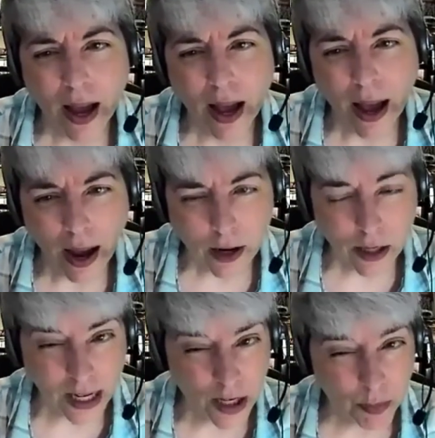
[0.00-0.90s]
how
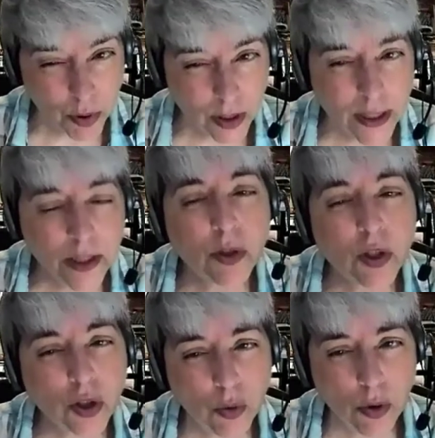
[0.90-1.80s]
can you put it into a
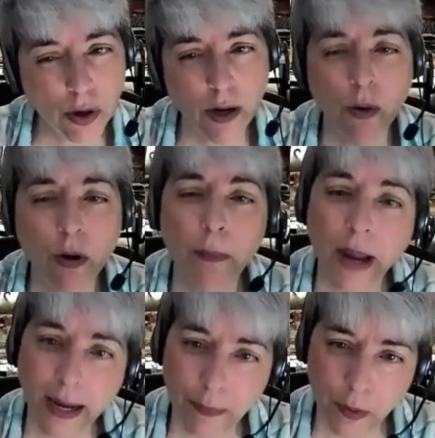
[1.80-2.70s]
story or a
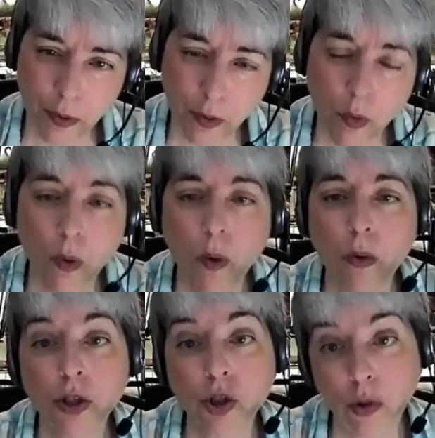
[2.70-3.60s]
paper
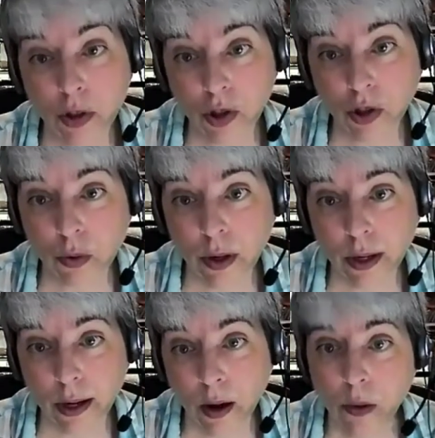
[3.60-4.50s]
or a short
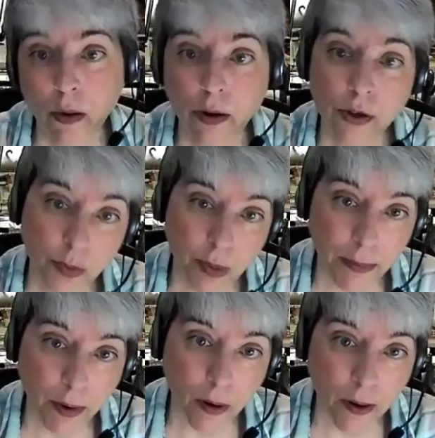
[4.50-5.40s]
story or a
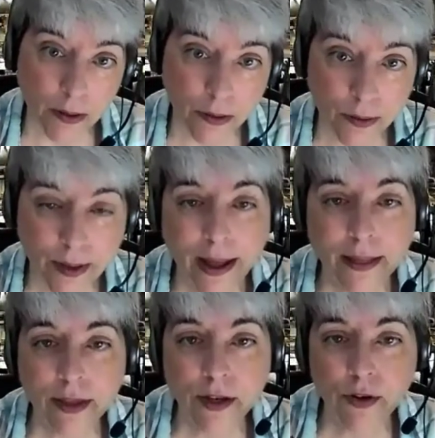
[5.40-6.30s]
newspaper article?
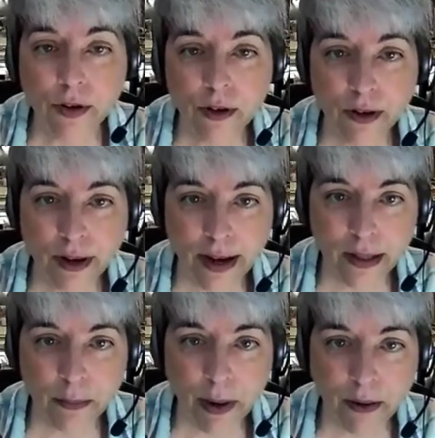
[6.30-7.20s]
Then you can look at
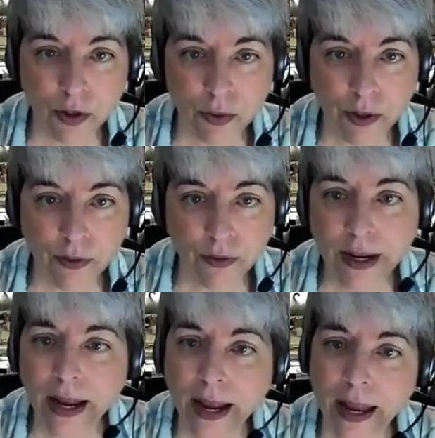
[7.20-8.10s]
Power Story
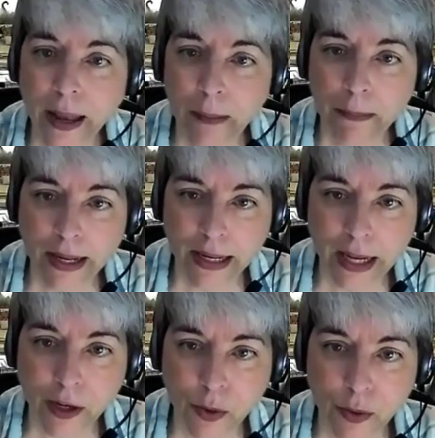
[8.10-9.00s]
3, making
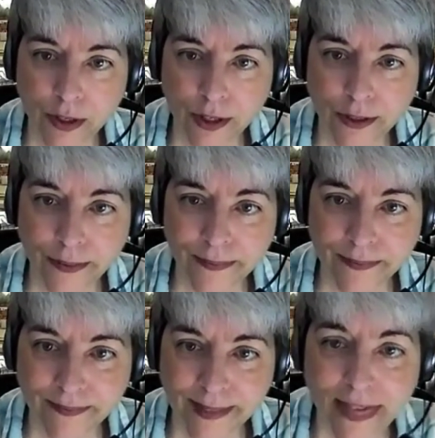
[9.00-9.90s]
it yours.
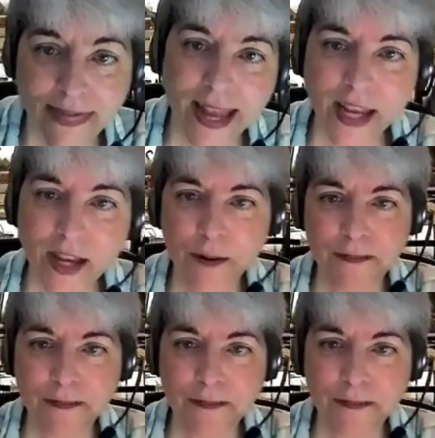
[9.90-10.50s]
Thank you.